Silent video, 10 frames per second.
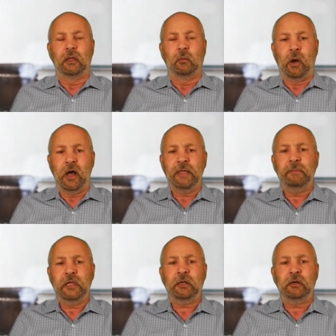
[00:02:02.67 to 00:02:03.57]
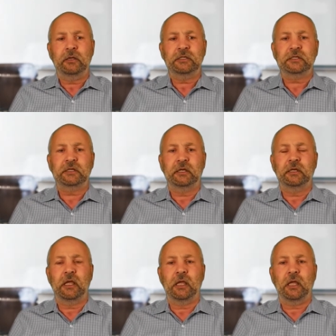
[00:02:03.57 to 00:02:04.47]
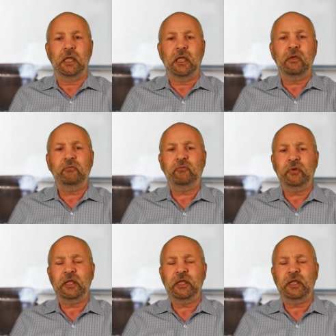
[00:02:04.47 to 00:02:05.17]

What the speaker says: Why? Because every